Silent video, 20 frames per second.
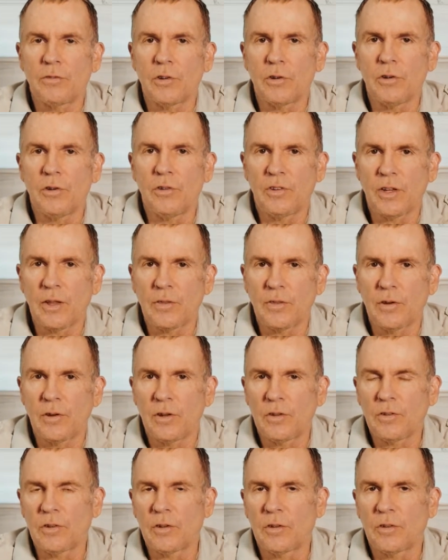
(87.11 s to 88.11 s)
So you set the
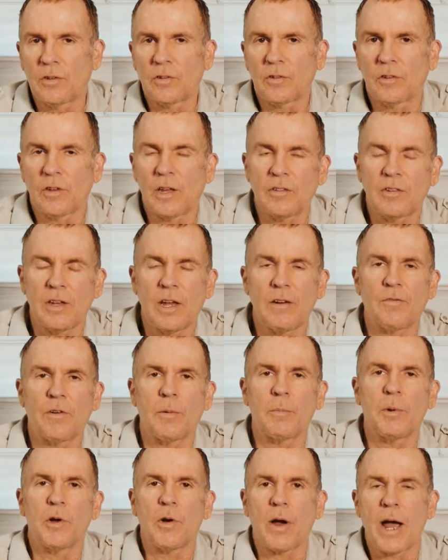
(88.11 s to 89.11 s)
distances, let's say
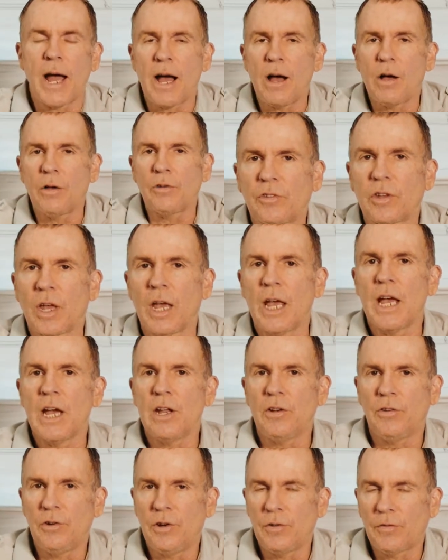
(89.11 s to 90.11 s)
from your house
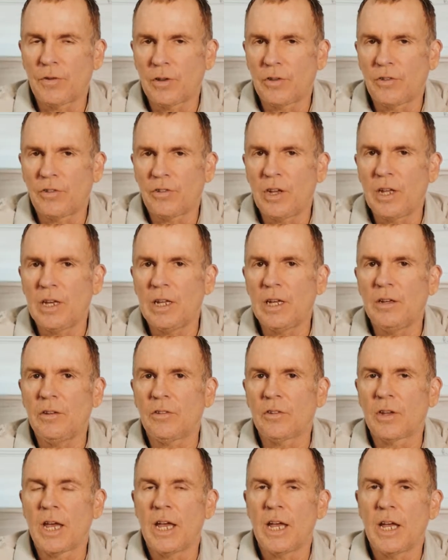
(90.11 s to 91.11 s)
to different
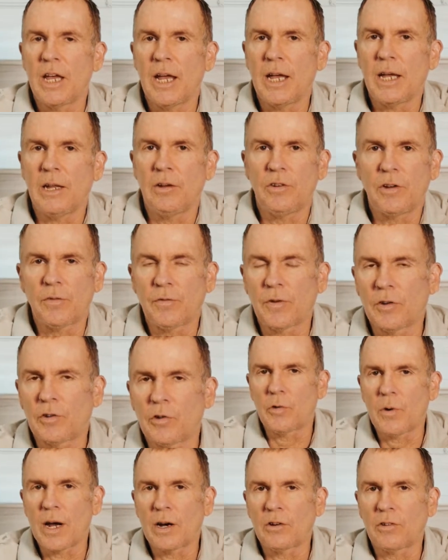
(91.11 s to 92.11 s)
cities in different
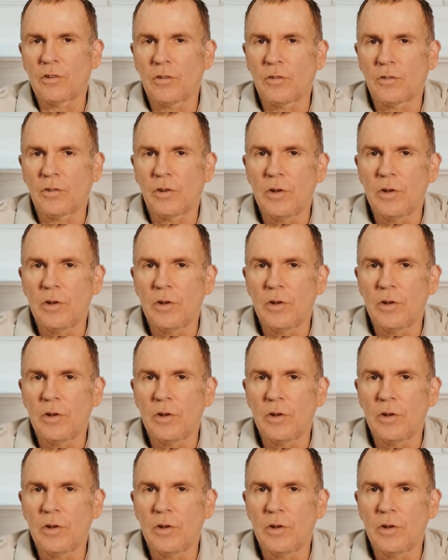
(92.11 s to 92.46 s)
directions.